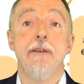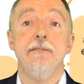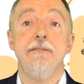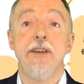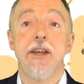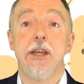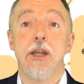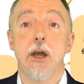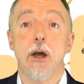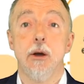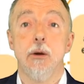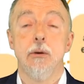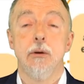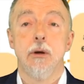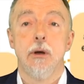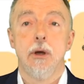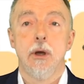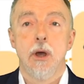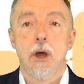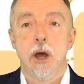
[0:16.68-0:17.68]
video.
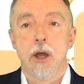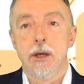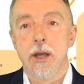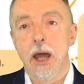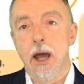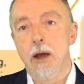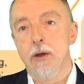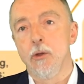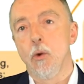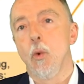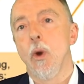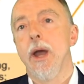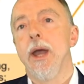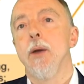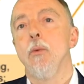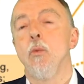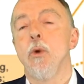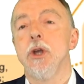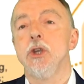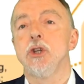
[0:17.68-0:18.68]
Now the way
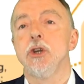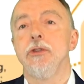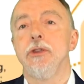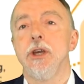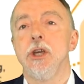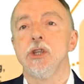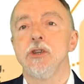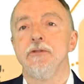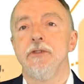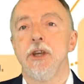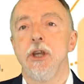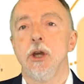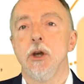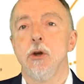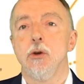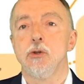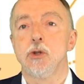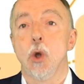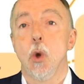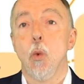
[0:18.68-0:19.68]
in which these
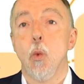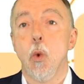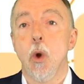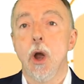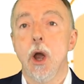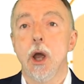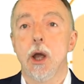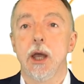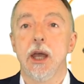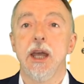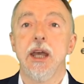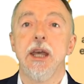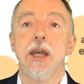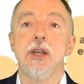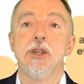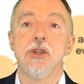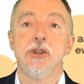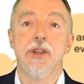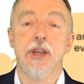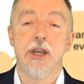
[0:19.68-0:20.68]
videos work
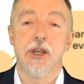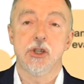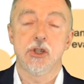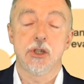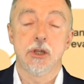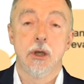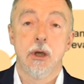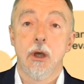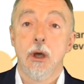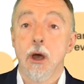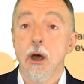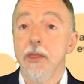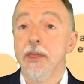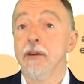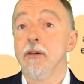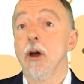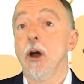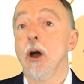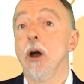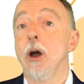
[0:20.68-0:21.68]
is this.
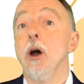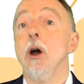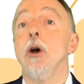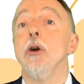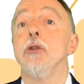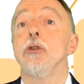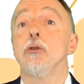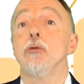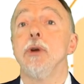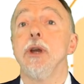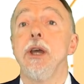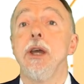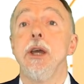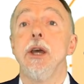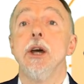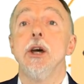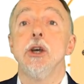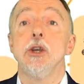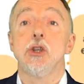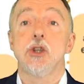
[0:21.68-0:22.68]
There are three
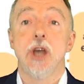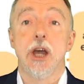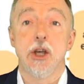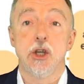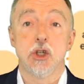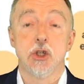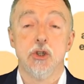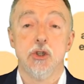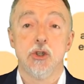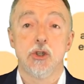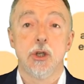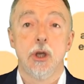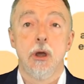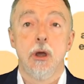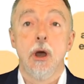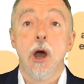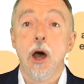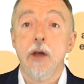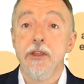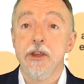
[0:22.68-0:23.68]
sections.
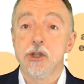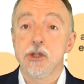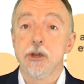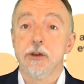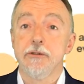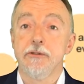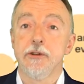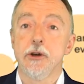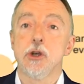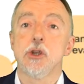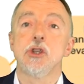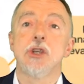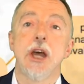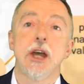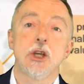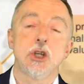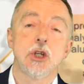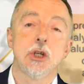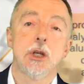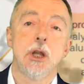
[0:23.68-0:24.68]
This first
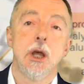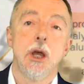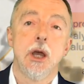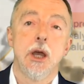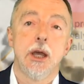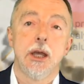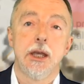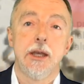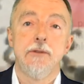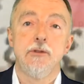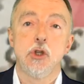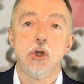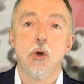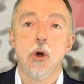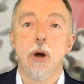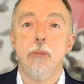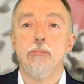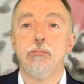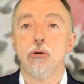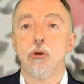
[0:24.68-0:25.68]
section gives you
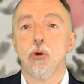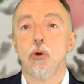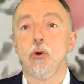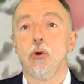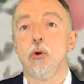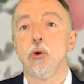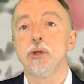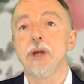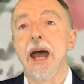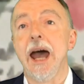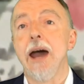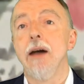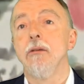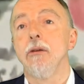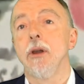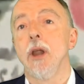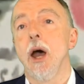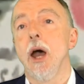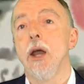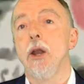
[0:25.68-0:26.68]
a broad
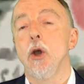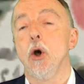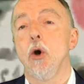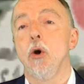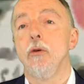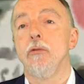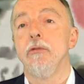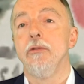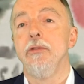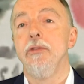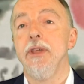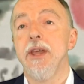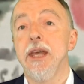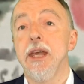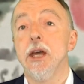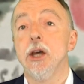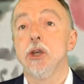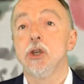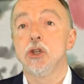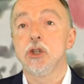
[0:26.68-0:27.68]
outline of
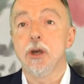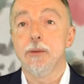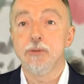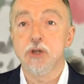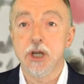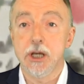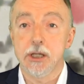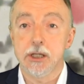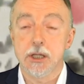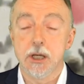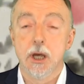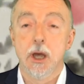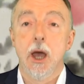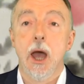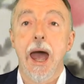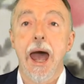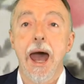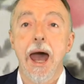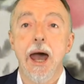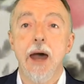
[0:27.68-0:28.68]
the subject
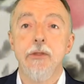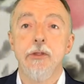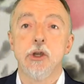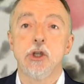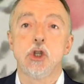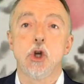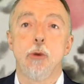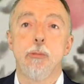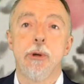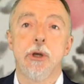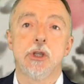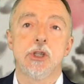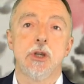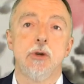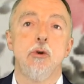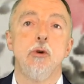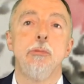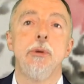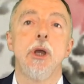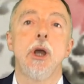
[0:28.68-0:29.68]
and the topics that
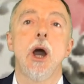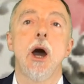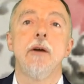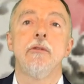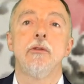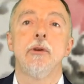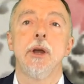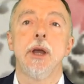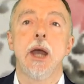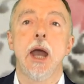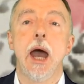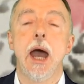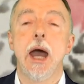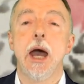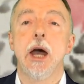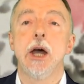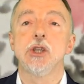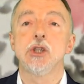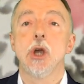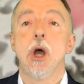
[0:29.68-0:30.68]
we'll be covering
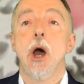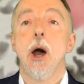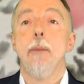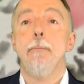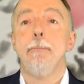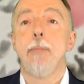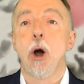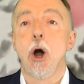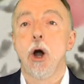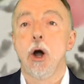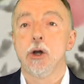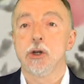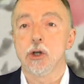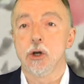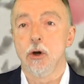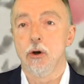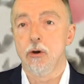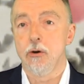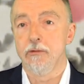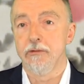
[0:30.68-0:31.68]
as part
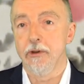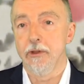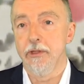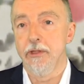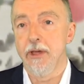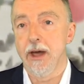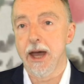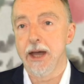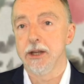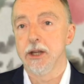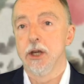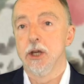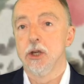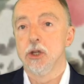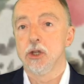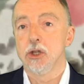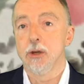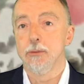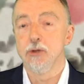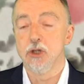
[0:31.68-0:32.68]
of that
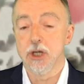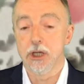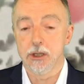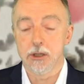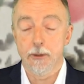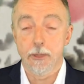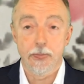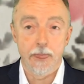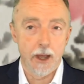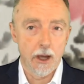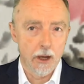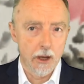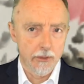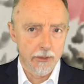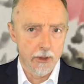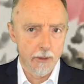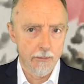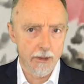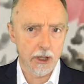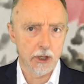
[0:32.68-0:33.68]
subject.
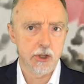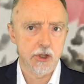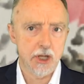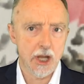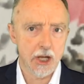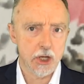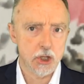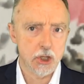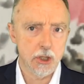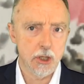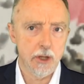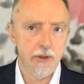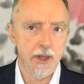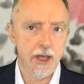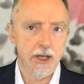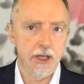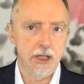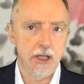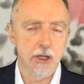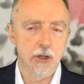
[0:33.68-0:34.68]
The middle section
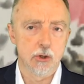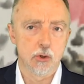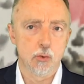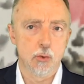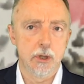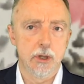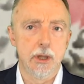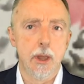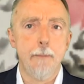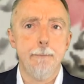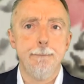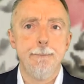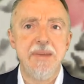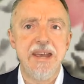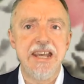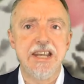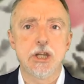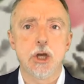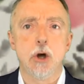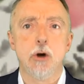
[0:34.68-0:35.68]
then deals with the
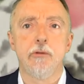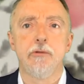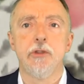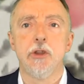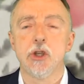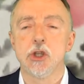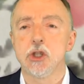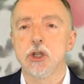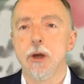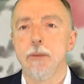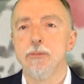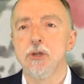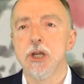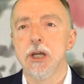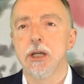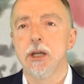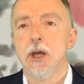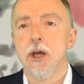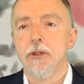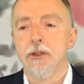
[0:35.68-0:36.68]
meat of the
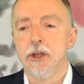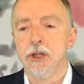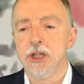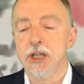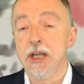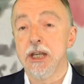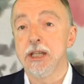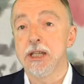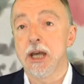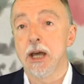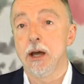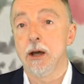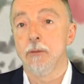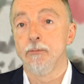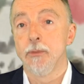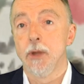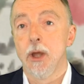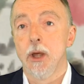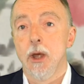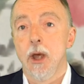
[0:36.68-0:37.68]
subject, the detail,
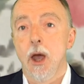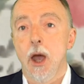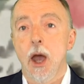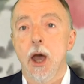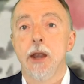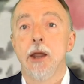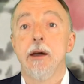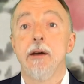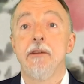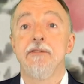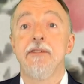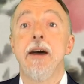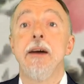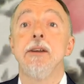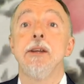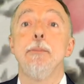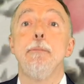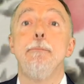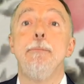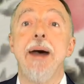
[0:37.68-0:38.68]
and I have found it